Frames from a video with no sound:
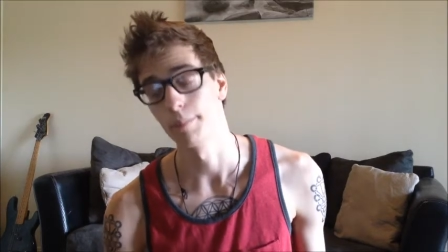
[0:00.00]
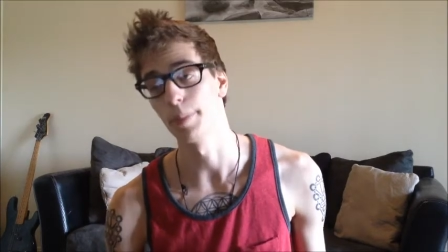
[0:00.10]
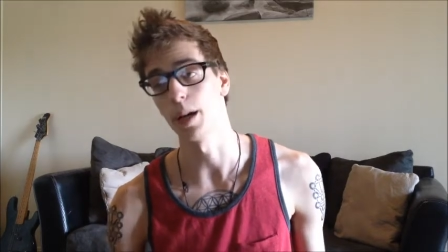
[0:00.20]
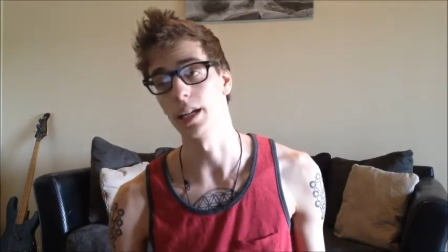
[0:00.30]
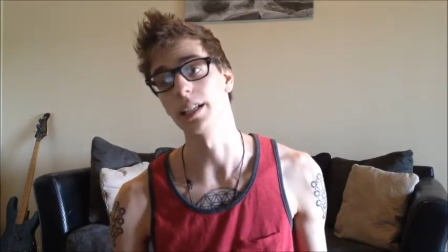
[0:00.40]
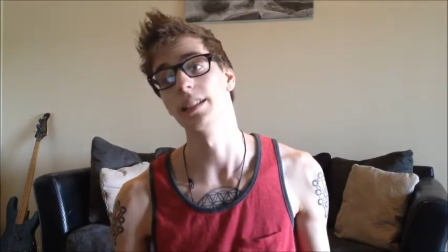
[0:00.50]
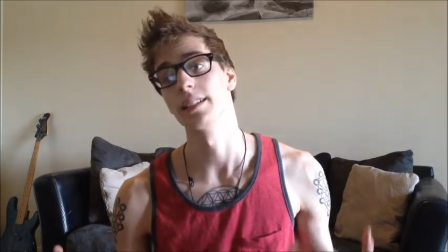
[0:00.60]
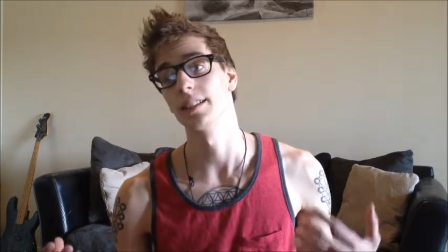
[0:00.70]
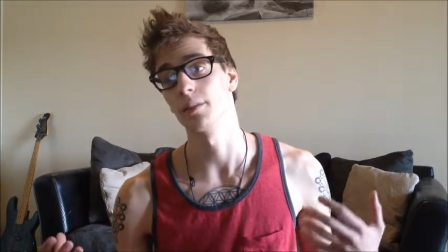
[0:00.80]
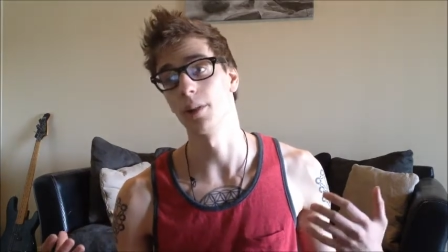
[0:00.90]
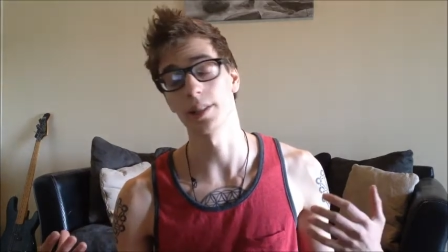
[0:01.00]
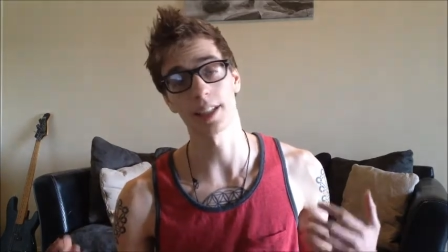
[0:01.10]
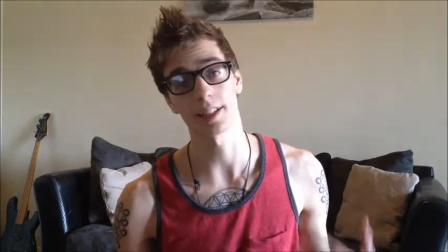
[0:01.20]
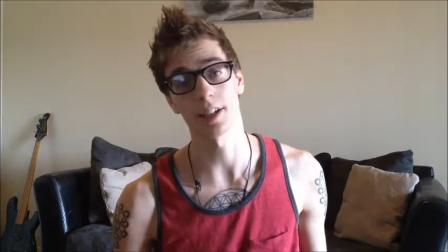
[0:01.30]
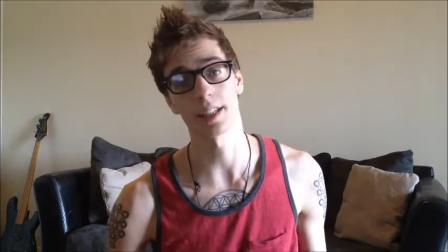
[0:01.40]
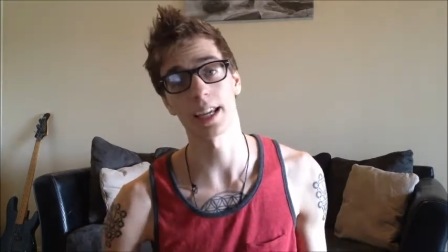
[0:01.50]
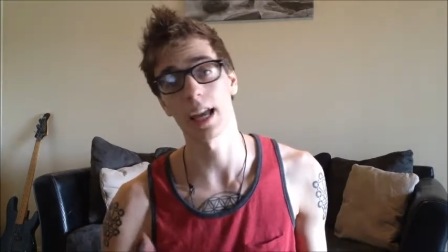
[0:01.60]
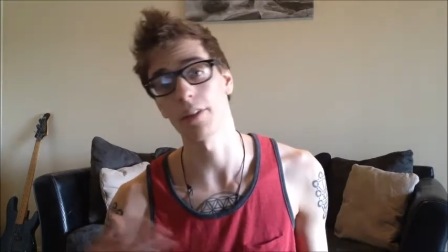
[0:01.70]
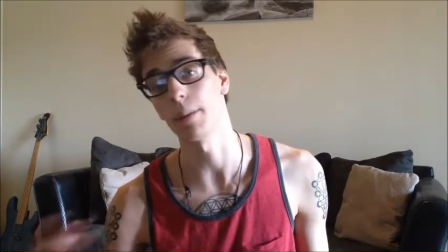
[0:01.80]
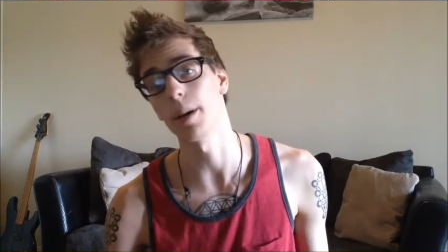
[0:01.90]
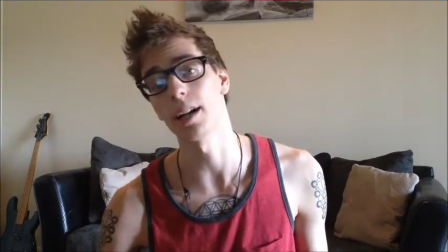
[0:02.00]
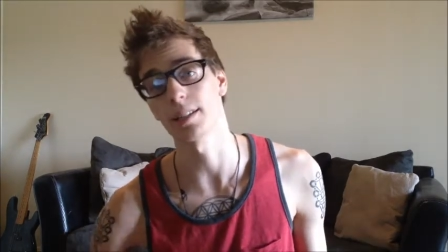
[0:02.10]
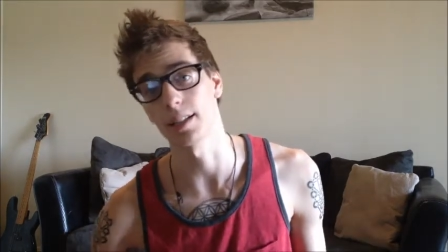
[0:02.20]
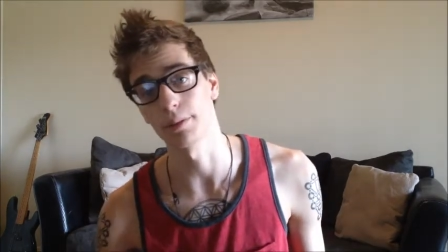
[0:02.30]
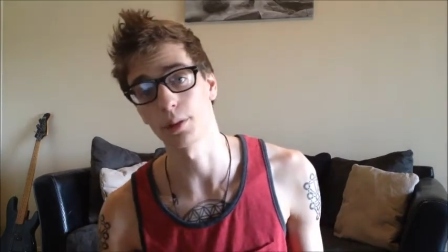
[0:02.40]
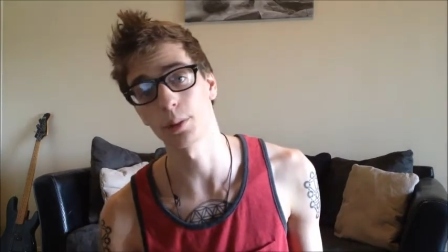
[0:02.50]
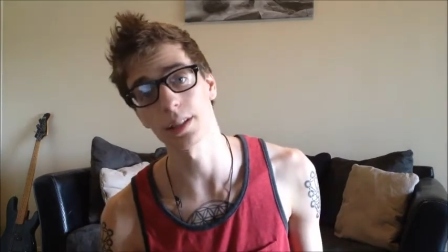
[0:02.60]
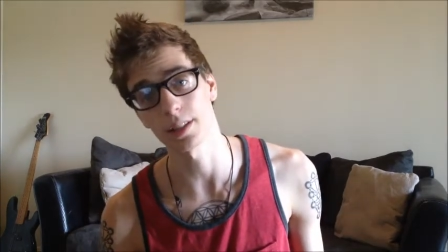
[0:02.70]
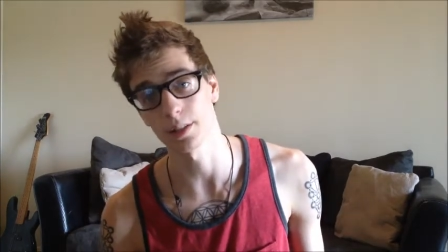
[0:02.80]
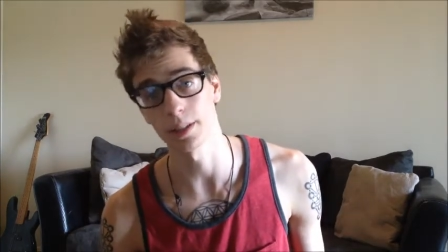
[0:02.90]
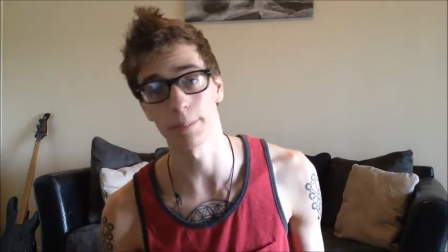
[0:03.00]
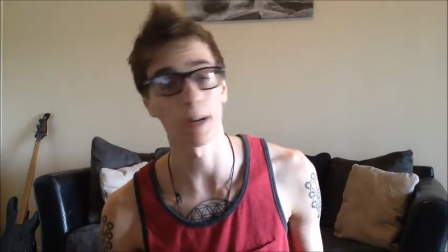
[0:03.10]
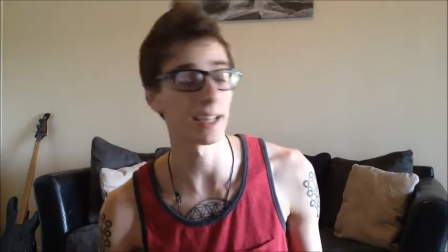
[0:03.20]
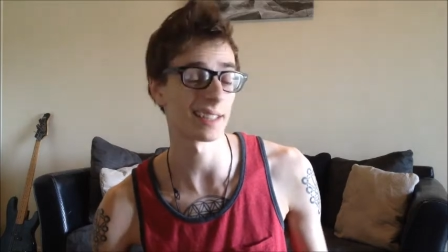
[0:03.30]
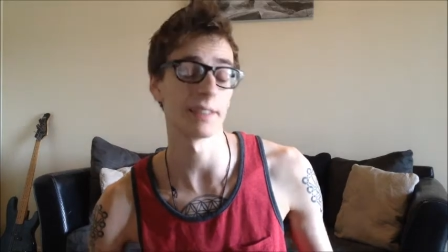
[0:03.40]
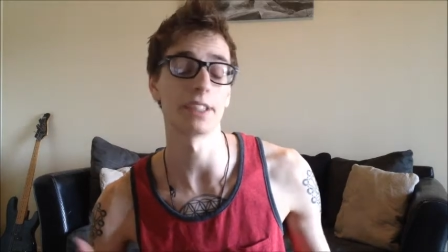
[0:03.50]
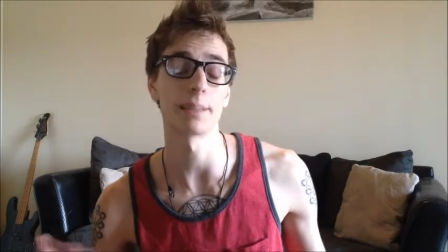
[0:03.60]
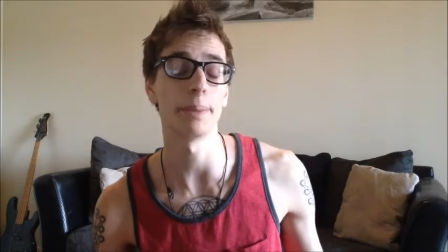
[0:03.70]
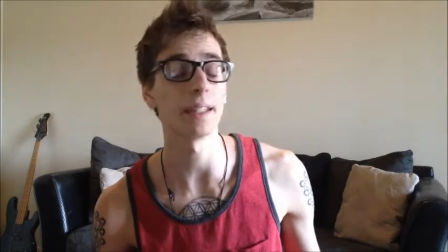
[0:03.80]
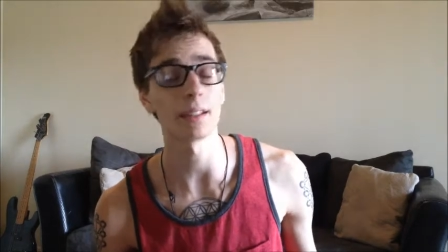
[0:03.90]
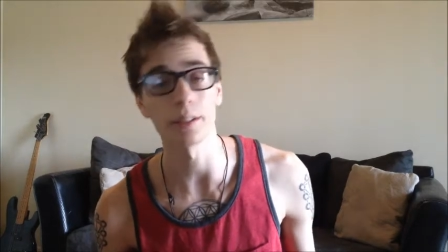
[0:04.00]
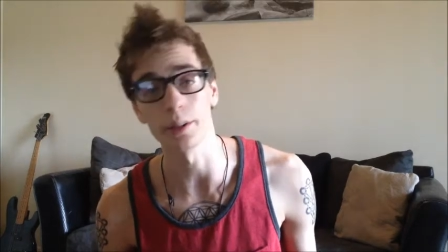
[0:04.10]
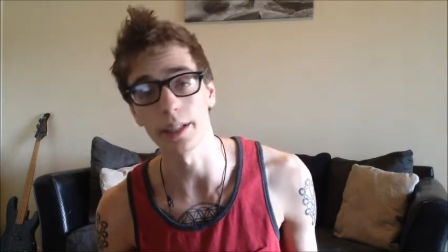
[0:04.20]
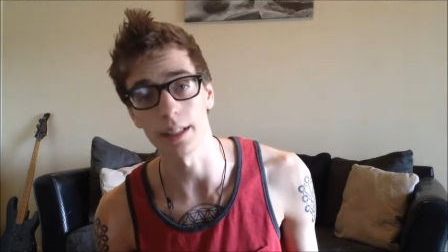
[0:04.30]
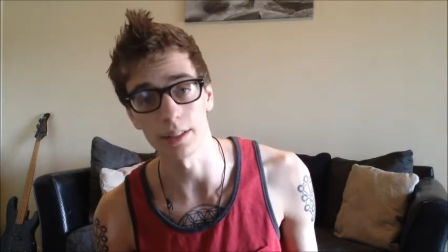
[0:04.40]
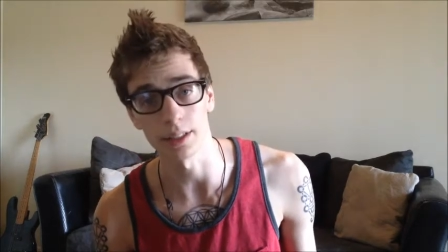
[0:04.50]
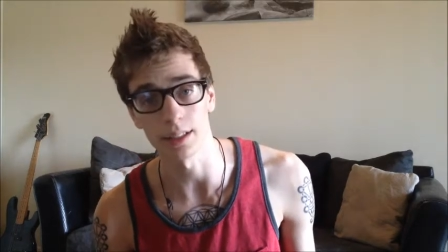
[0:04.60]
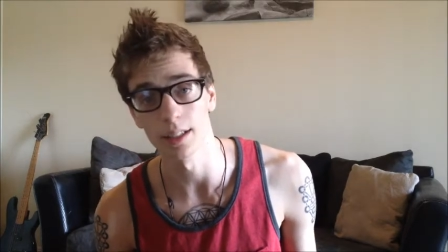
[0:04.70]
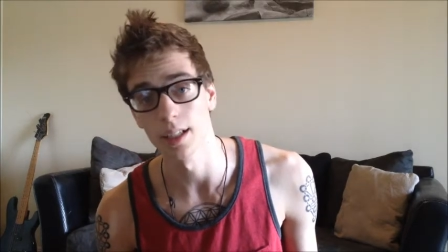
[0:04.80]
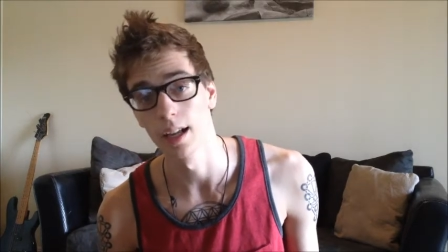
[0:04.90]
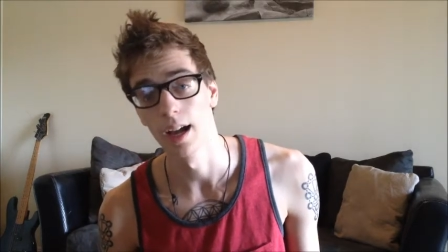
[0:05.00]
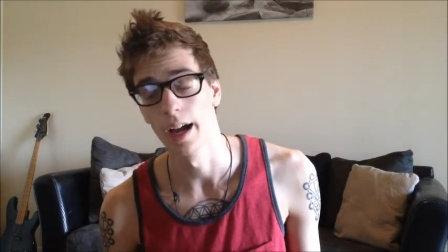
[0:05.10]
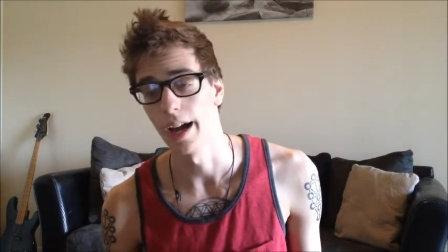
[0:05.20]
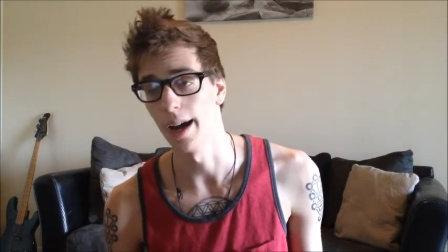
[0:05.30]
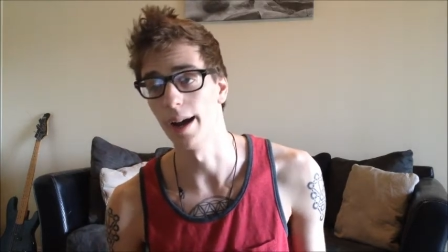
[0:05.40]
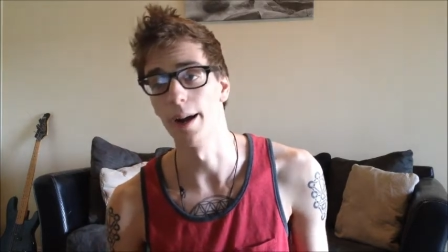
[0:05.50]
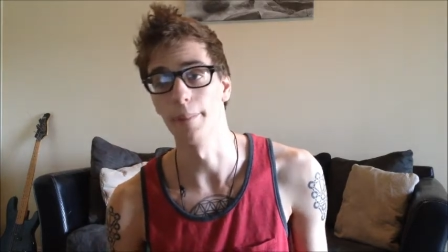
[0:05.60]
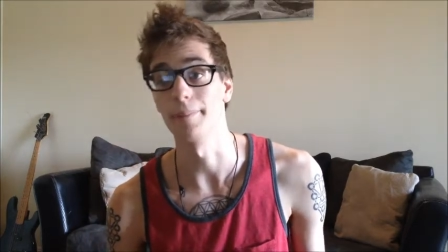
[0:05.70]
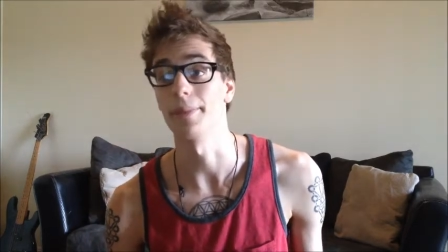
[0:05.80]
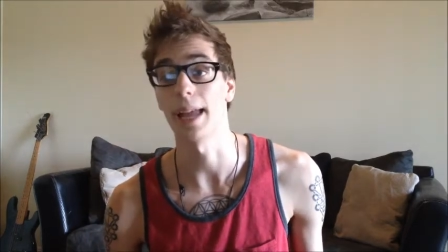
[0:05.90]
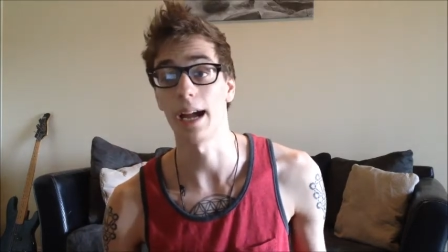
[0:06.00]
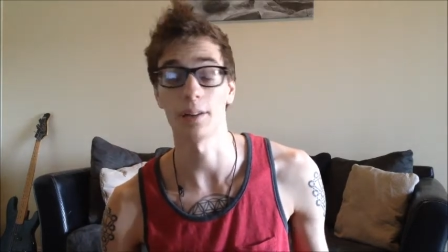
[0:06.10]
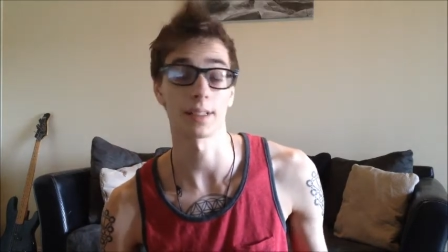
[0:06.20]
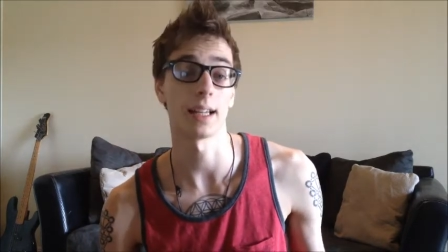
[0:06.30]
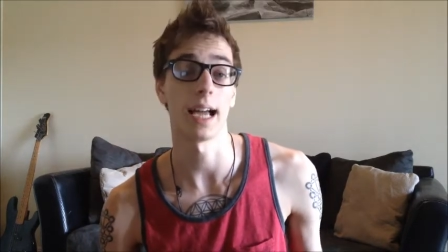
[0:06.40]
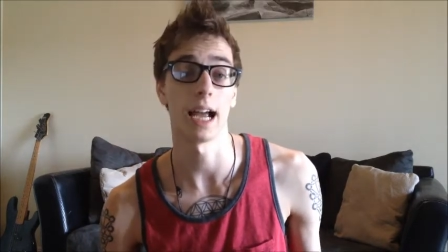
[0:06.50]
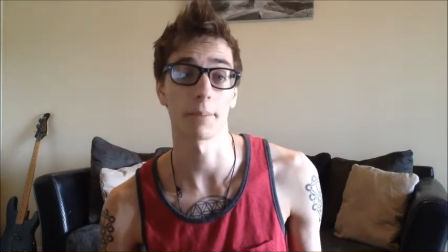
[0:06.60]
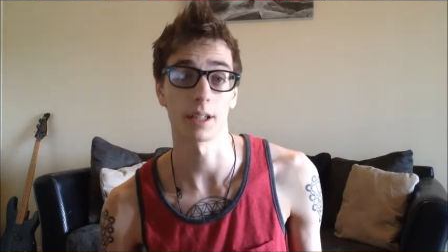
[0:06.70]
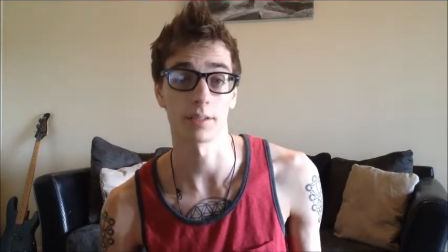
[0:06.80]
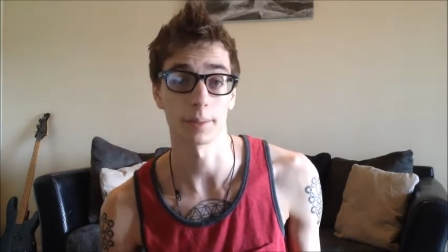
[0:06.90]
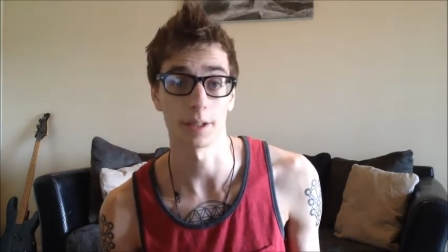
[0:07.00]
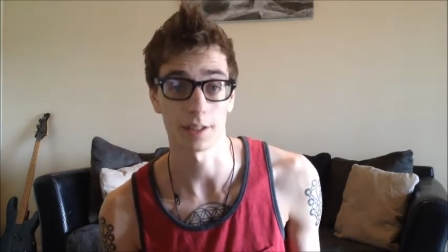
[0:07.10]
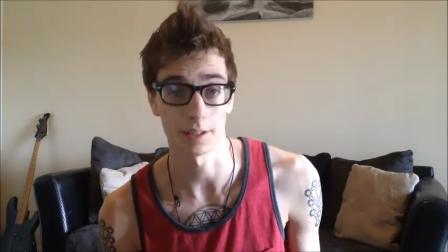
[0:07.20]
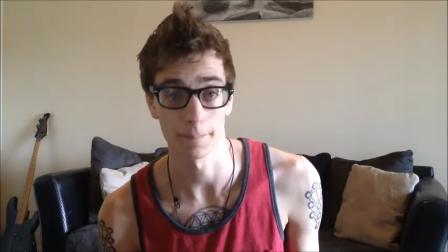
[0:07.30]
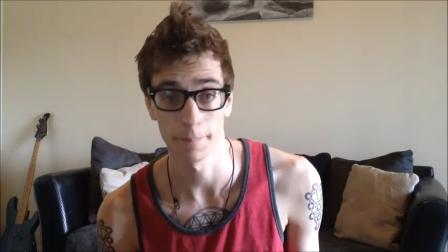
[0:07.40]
but once i started taking having a positive twist to it positive spin to it even um, i was a lot happier of a person